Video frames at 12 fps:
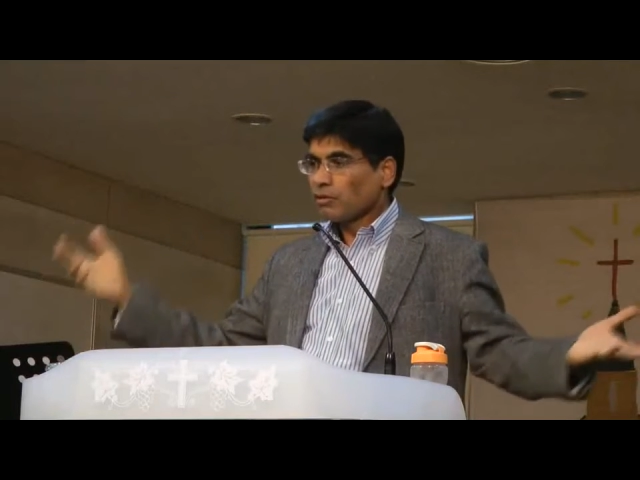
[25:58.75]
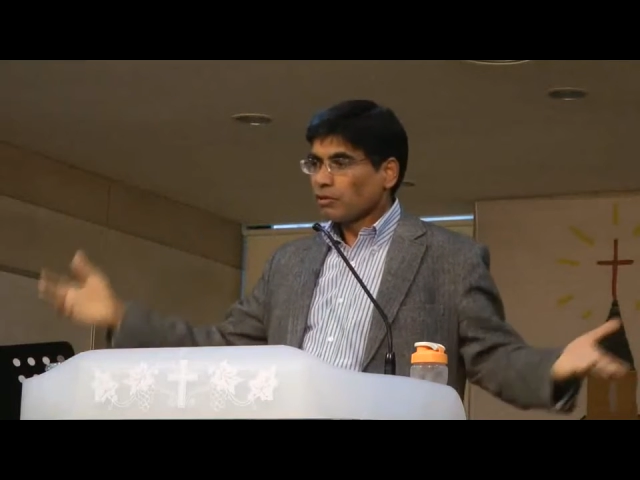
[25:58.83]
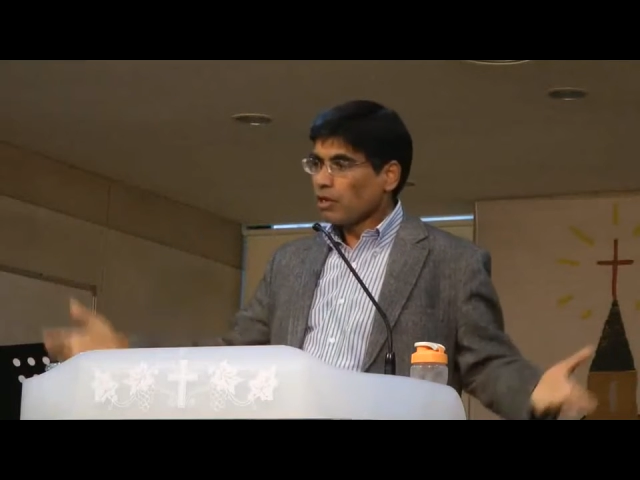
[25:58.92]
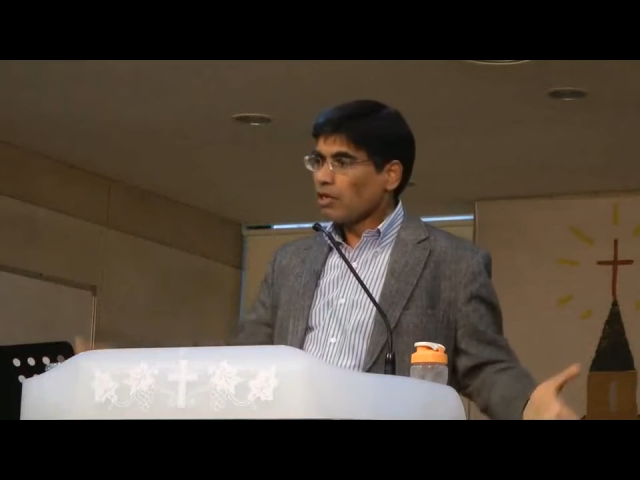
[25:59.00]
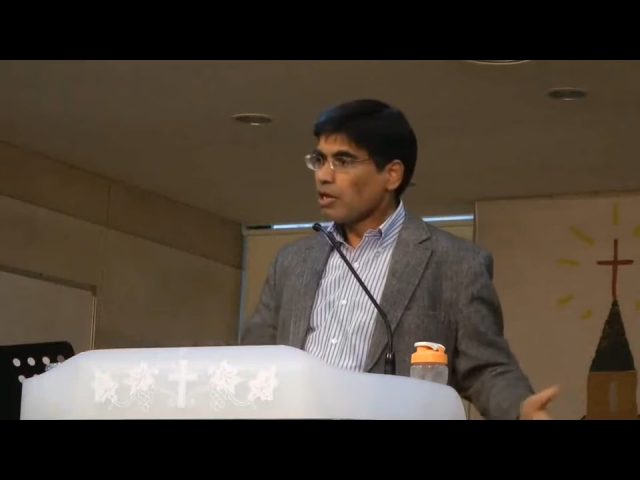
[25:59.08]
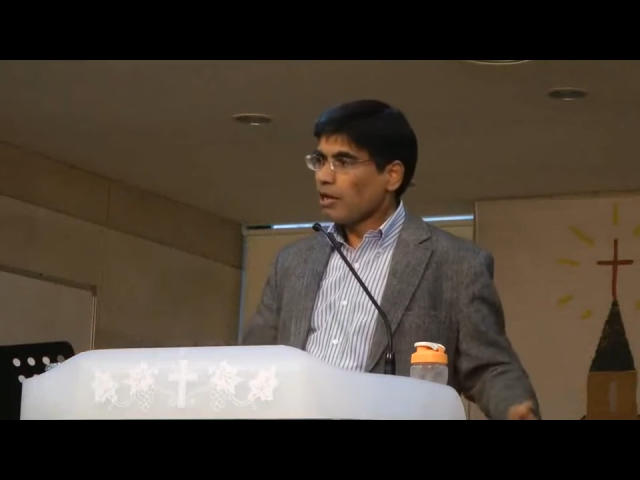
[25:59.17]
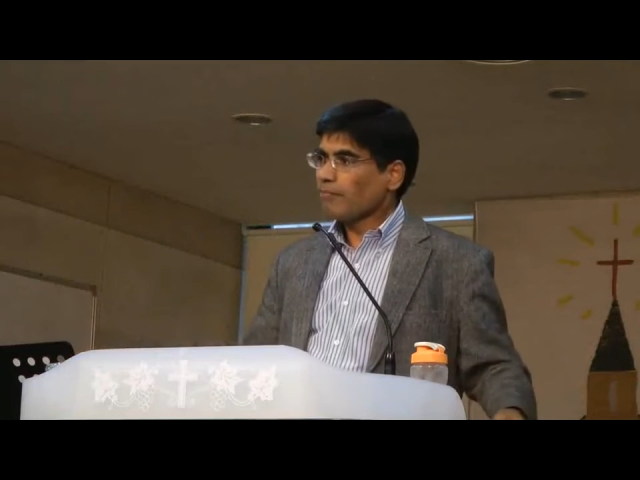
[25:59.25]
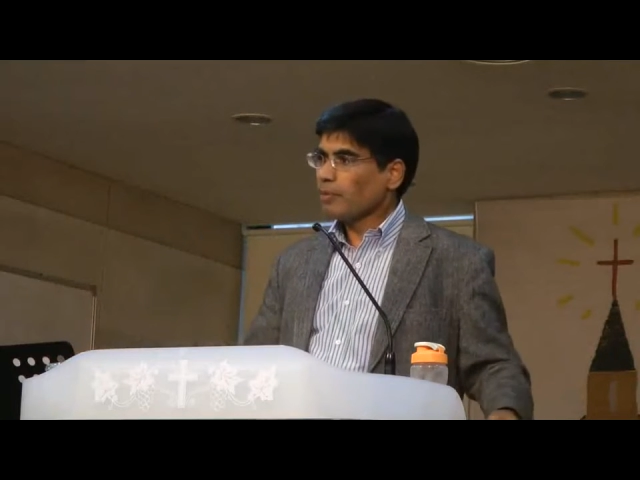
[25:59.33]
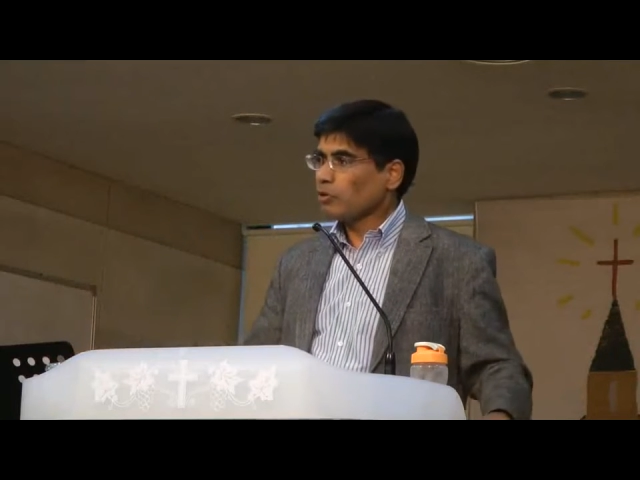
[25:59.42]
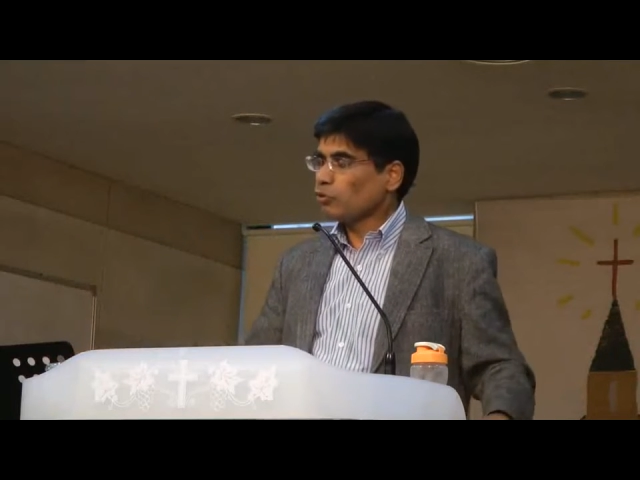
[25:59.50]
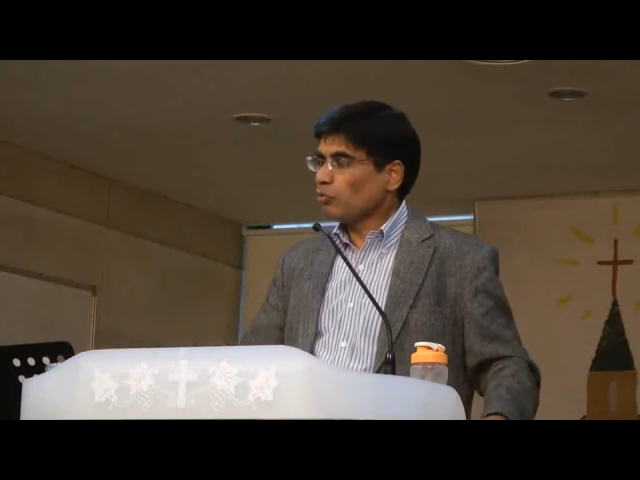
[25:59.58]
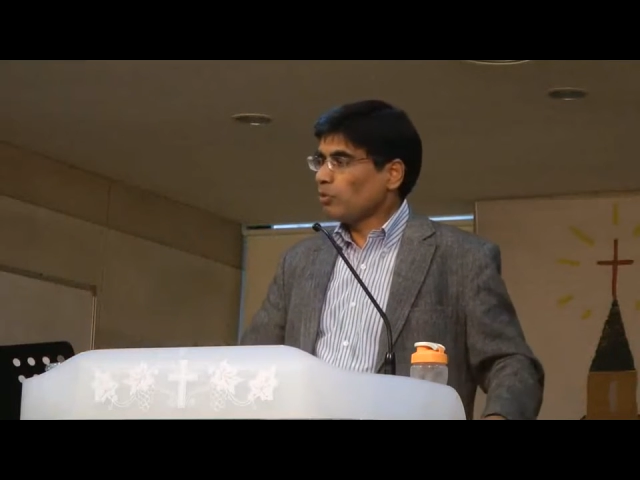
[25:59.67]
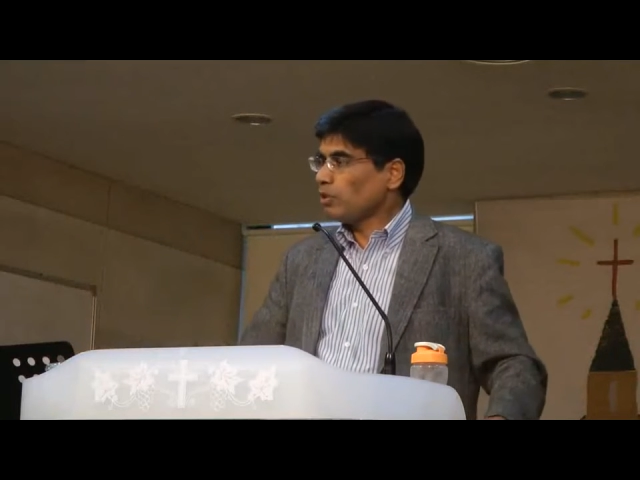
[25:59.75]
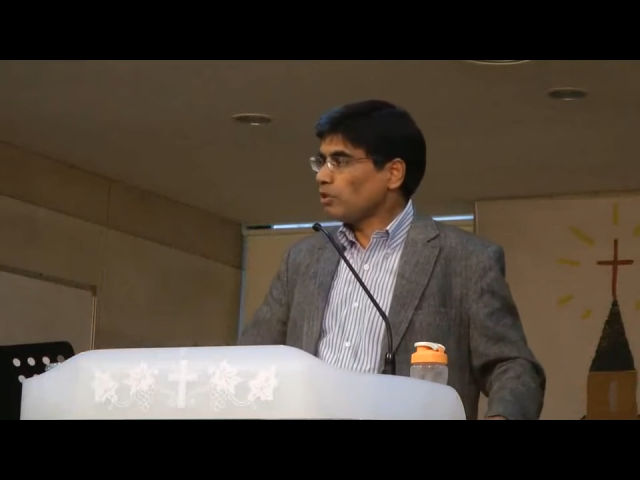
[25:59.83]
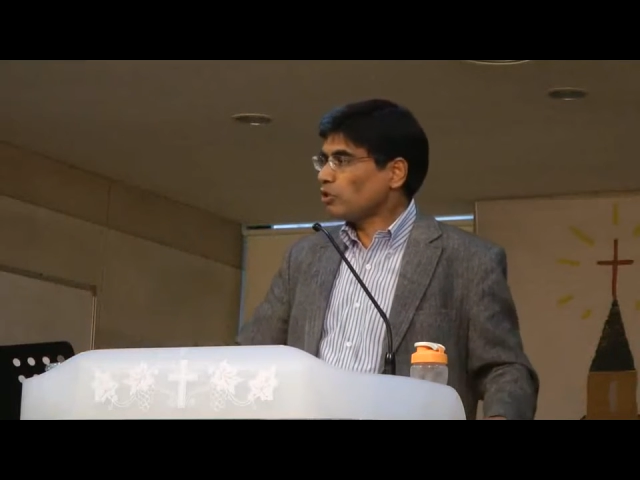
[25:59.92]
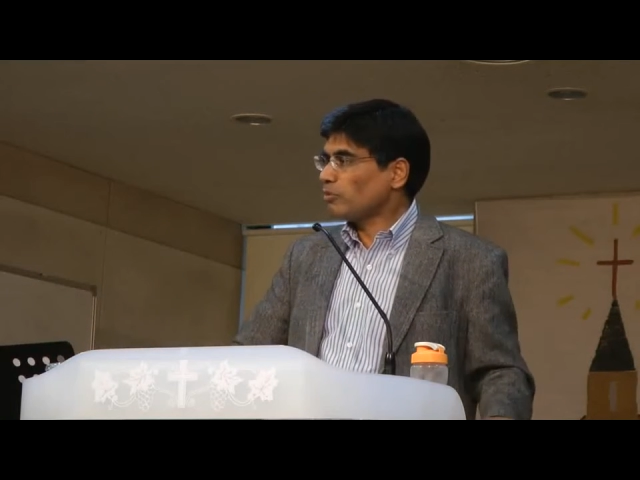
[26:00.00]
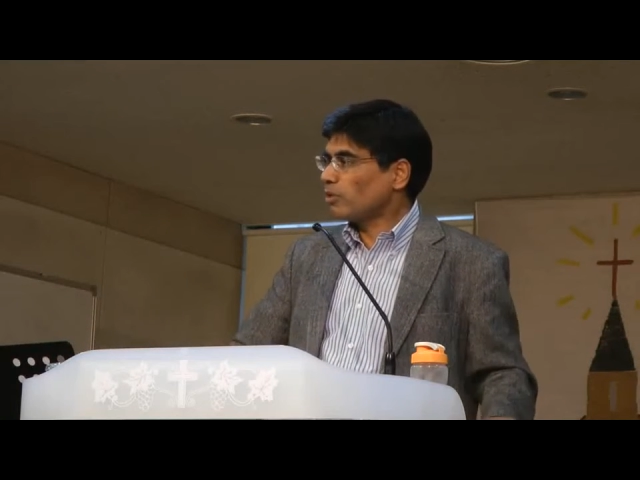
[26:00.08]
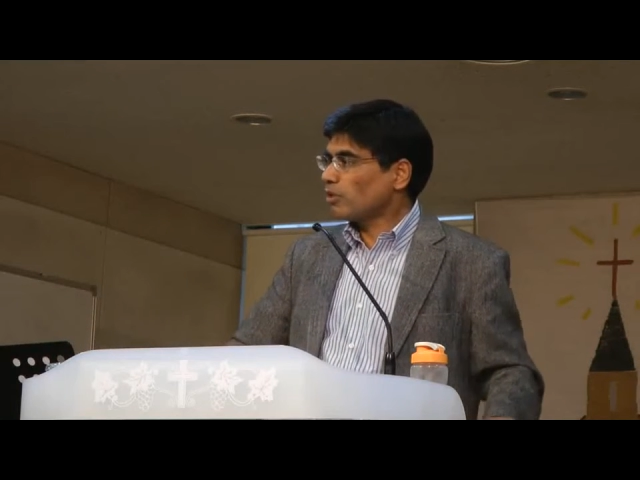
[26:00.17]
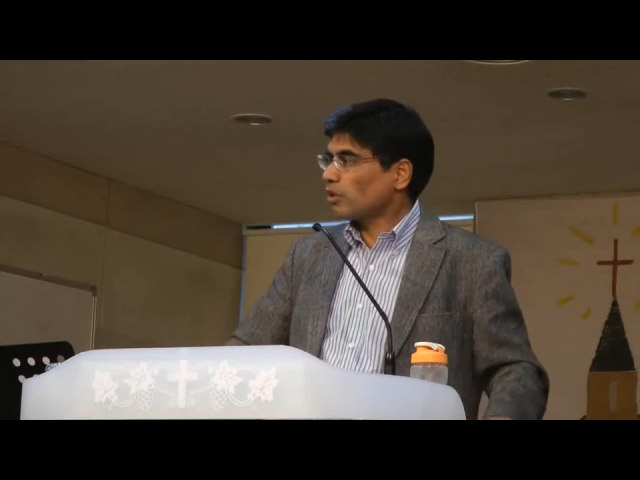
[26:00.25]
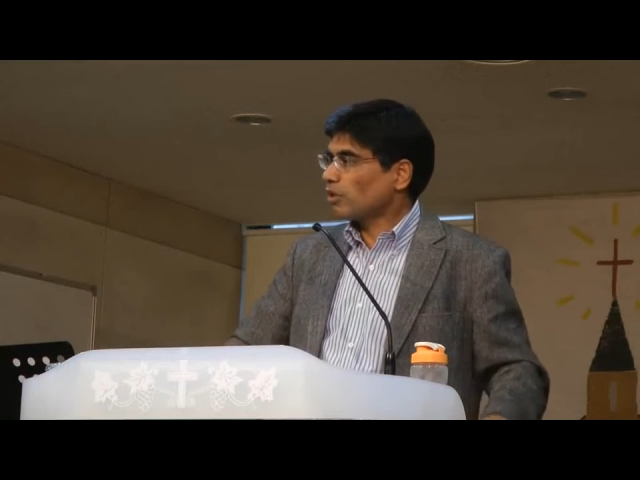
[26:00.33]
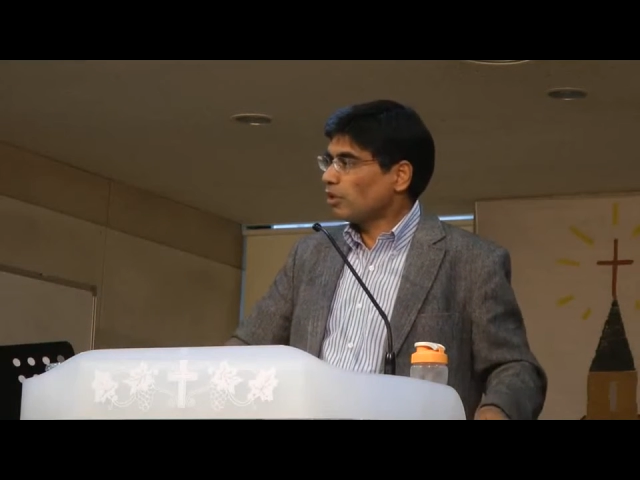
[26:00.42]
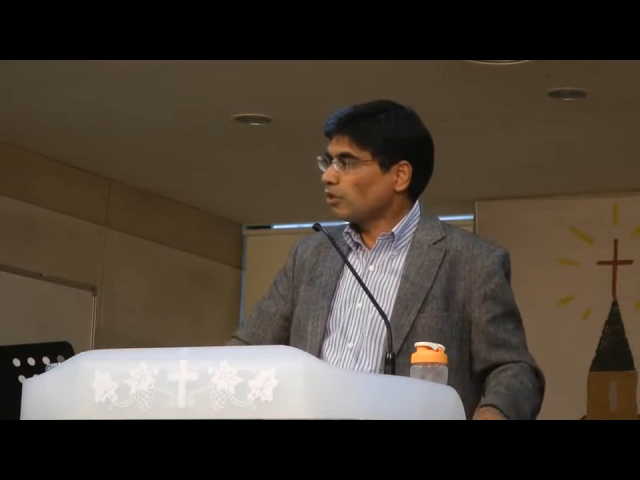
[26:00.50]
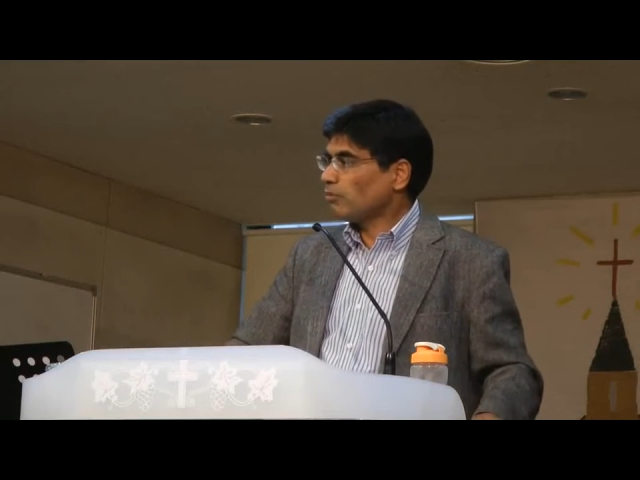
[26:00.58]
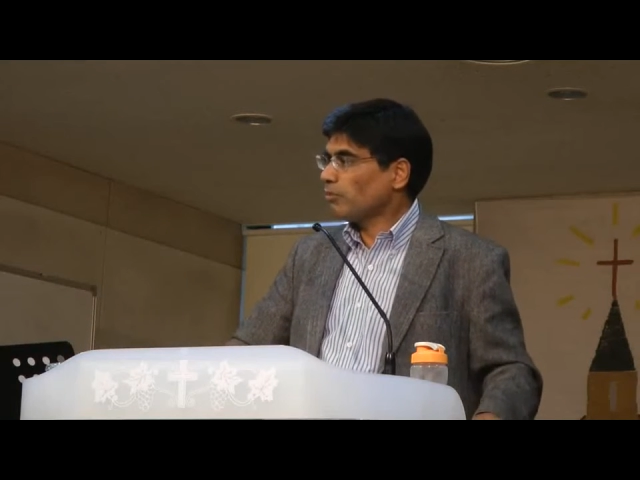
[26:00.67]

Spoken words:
they happen to be similar kind